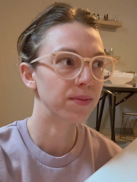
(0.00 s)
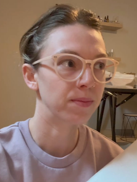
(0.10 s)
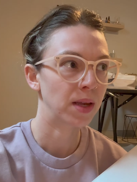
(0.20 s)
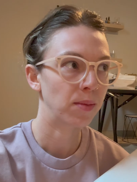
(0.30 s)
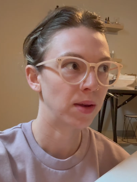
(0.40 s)

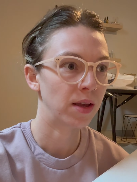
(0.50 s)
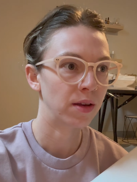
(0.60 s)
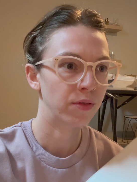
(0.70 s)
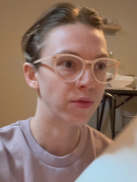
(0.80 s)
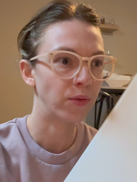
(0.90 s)

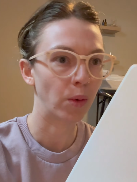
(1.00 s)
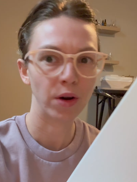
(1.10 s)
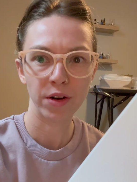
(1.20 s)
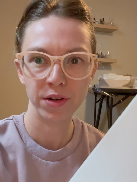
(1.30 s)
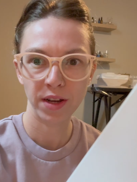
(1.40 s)
maybe
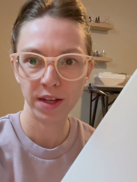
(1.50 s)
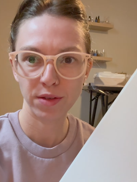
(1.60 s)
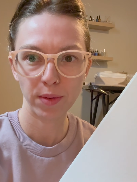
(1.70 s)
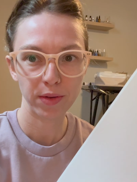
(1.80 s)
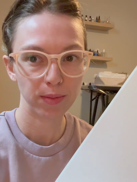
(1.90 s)
4
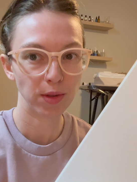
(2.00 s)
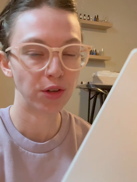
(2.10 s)
days away from the